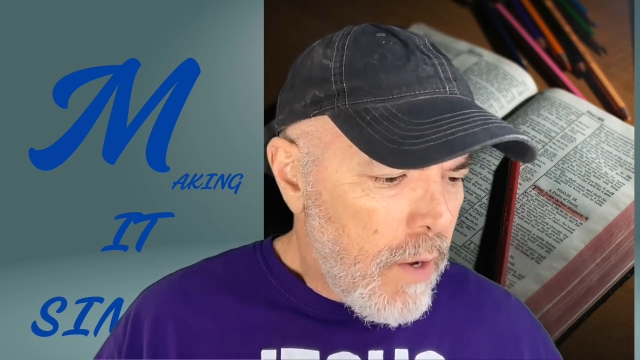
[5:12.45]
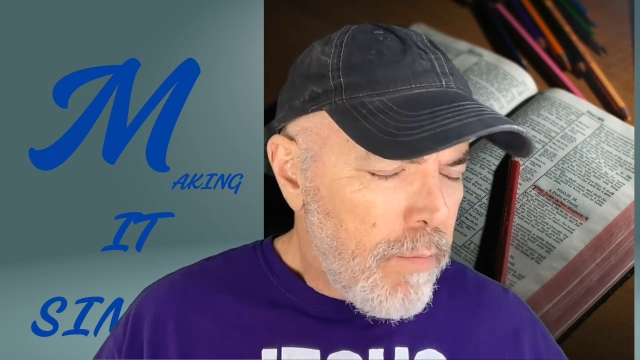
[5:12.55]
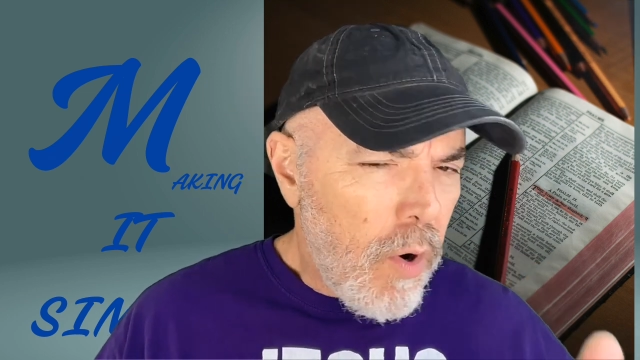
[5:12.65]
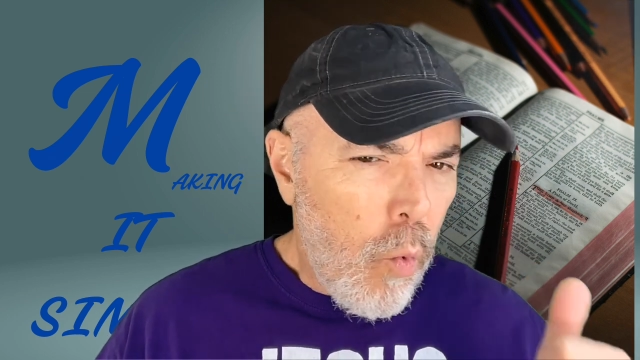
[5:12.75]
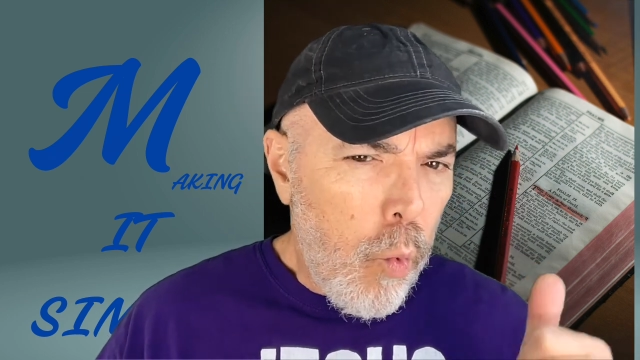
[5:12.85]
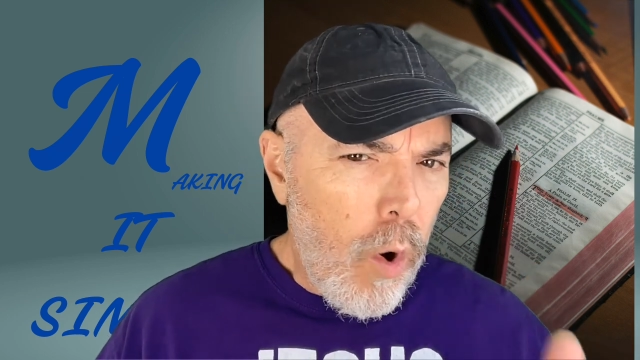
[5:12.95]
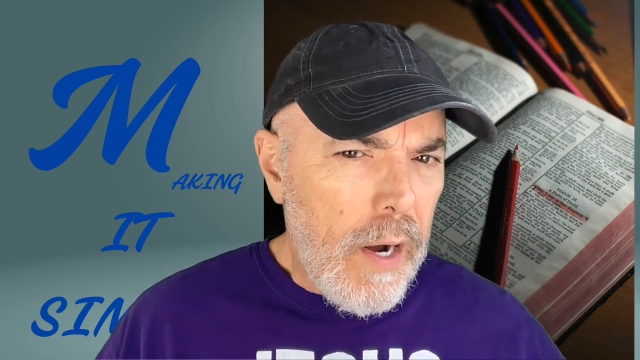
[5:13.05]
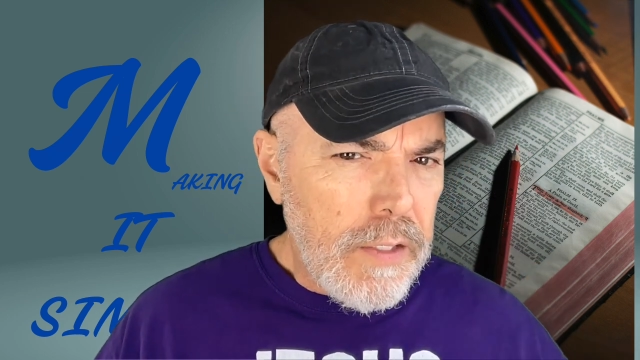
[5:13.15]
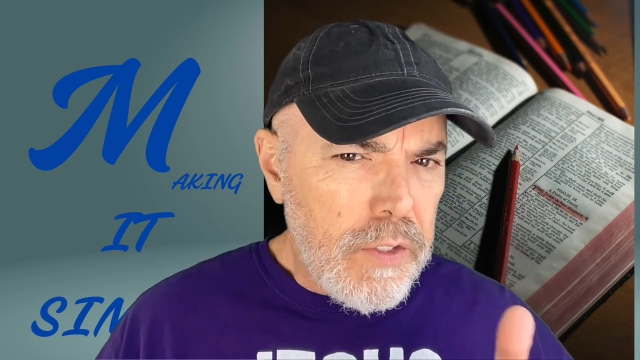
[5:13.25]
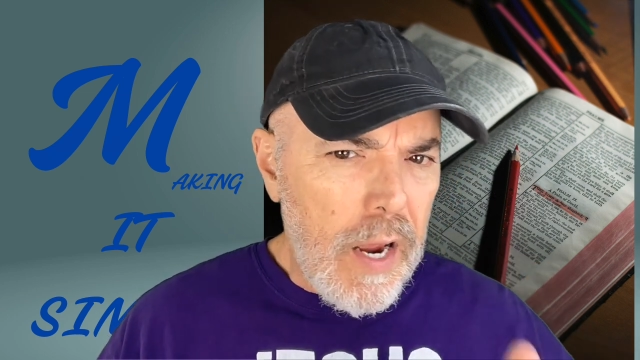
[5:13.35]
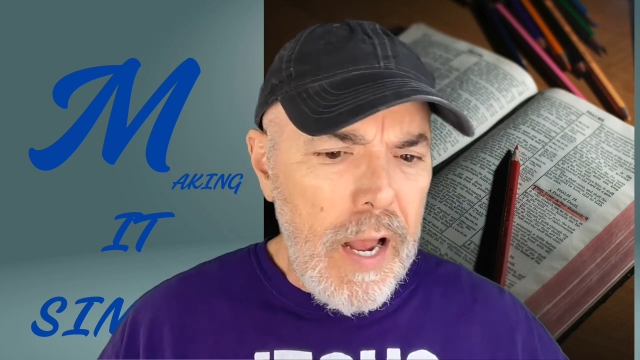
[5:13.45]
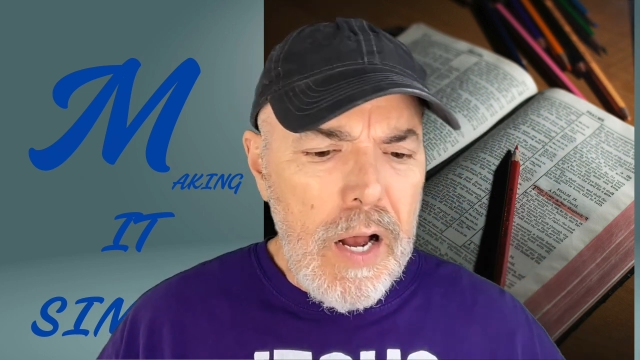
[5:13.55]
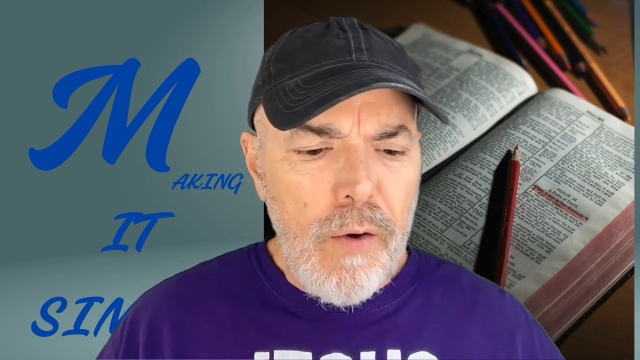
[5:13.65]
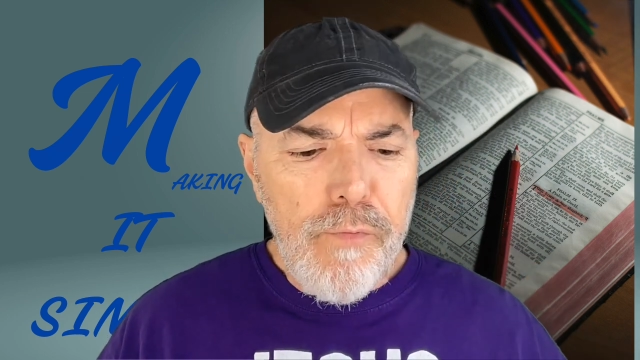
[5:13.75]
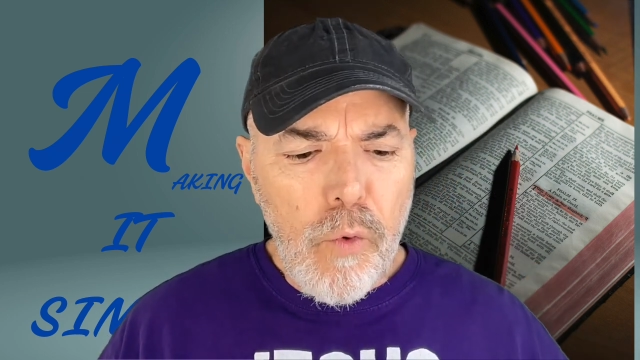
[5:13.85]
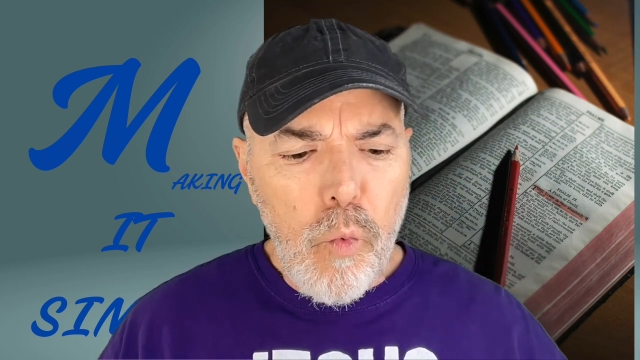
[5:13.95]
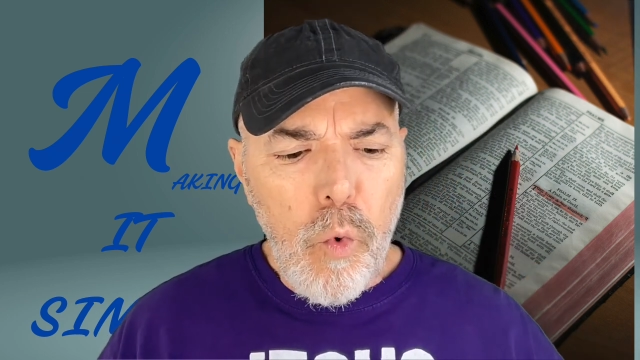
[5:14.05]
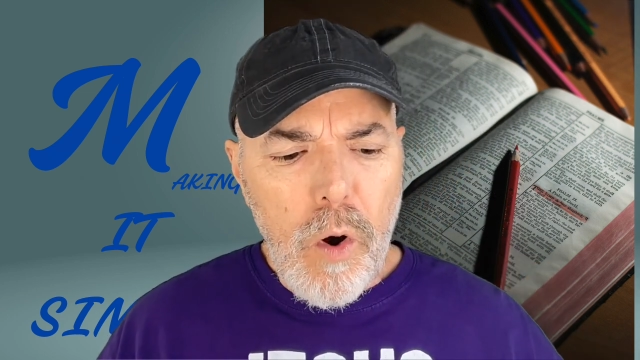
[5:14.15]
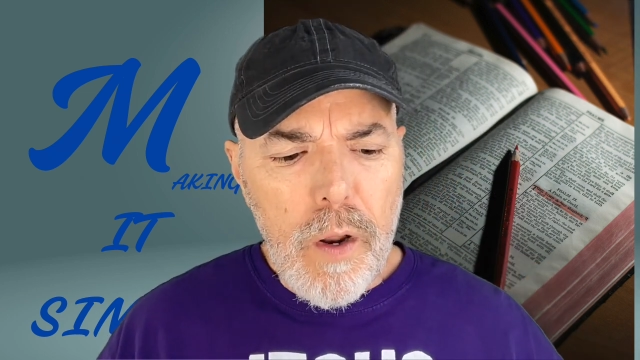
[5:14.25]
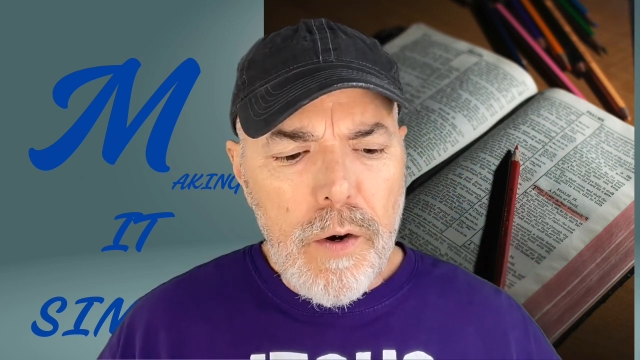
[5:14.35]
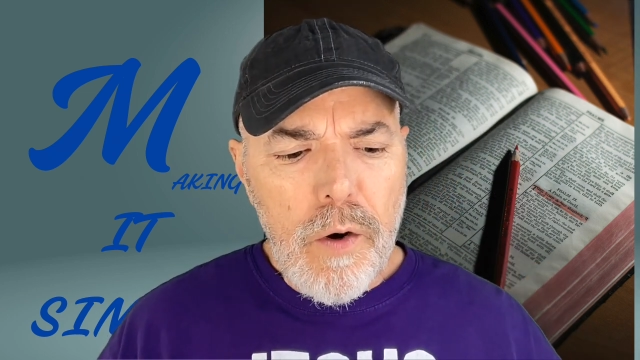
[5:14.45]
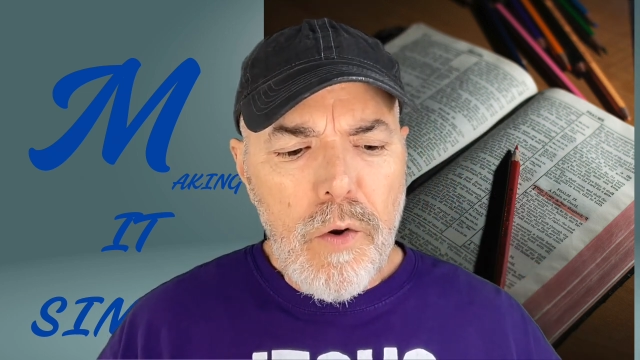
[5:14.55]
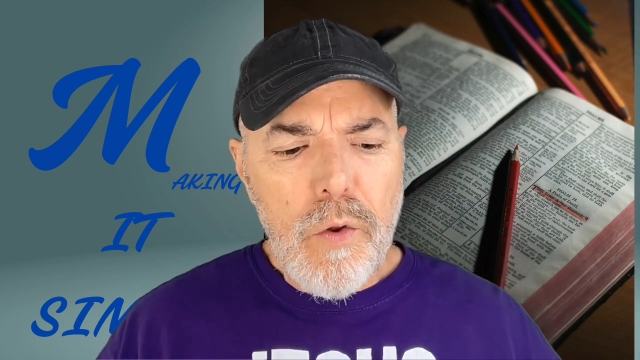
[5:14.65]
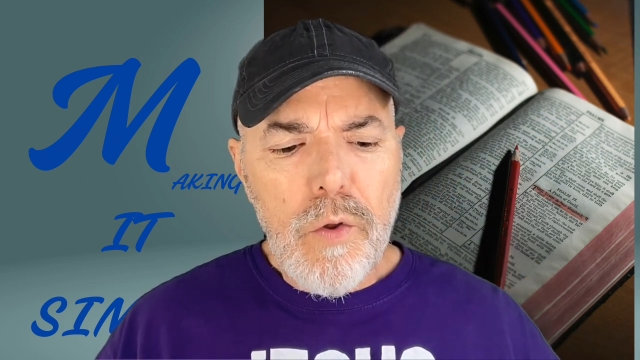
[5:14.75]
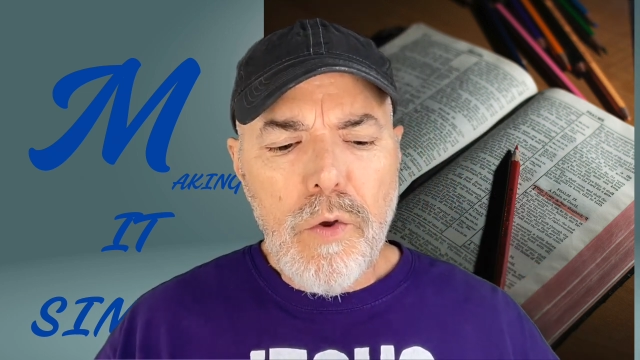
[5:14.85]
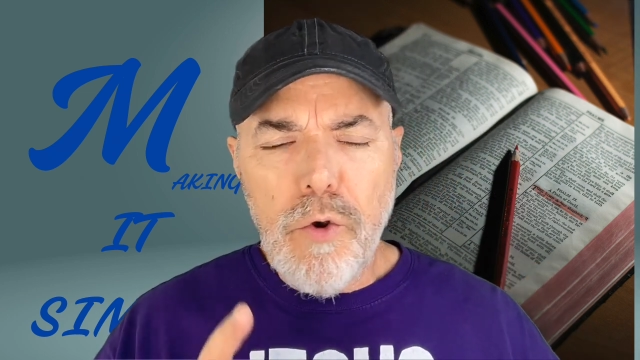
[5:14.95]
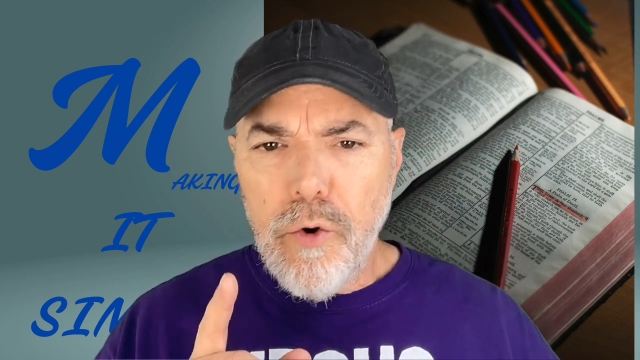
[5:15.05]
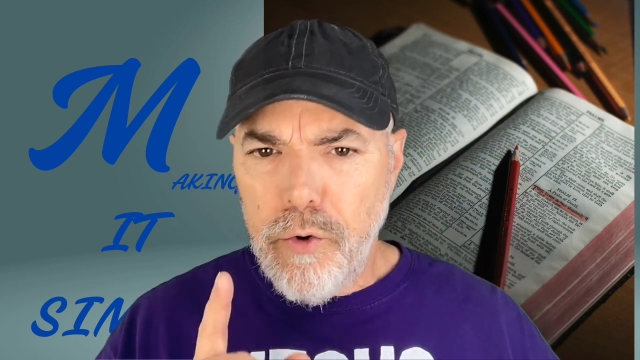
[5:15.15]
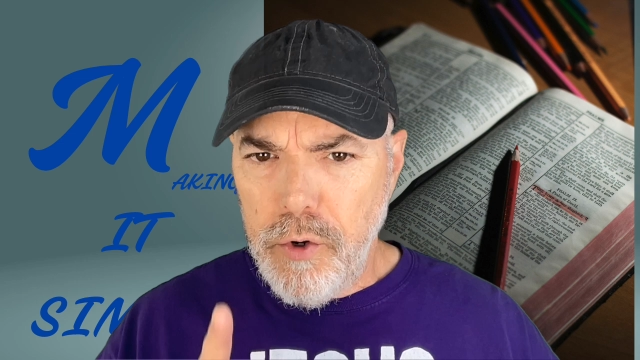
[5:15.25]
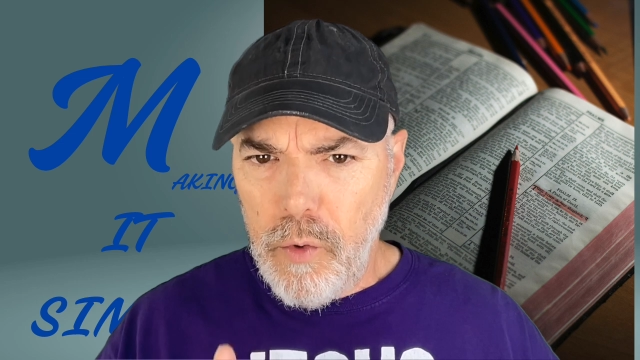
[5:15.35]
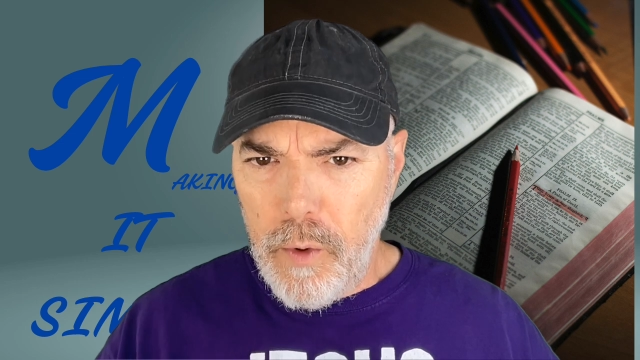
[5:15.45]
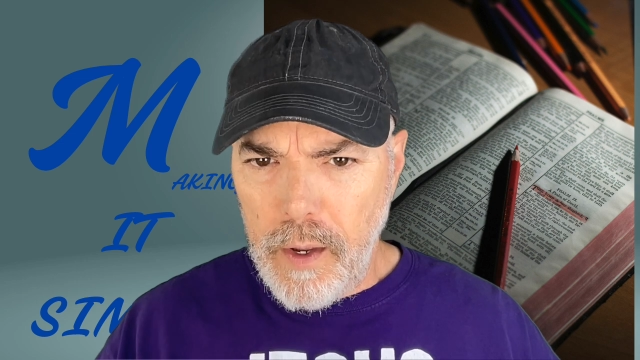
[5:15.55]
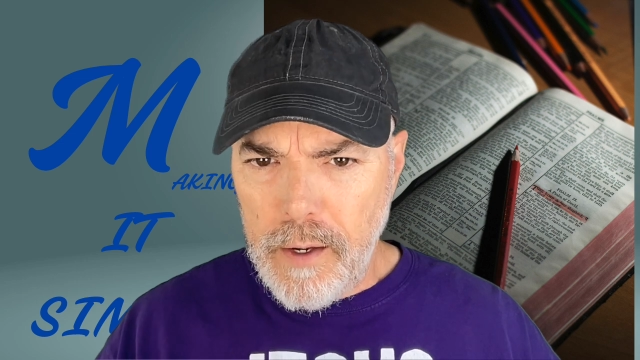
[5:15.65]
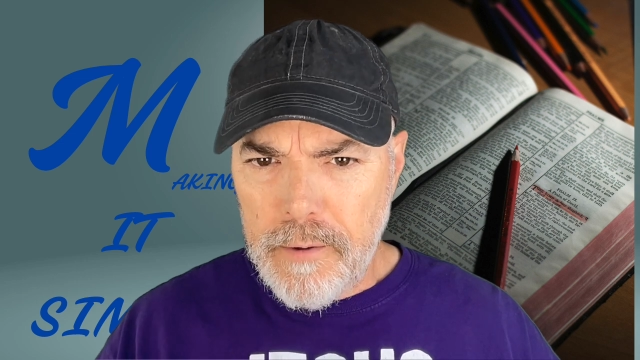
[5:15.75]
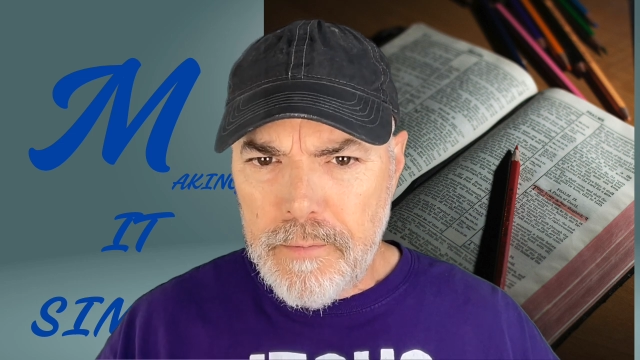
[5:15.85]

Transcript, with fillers: but watch out for what you're doing.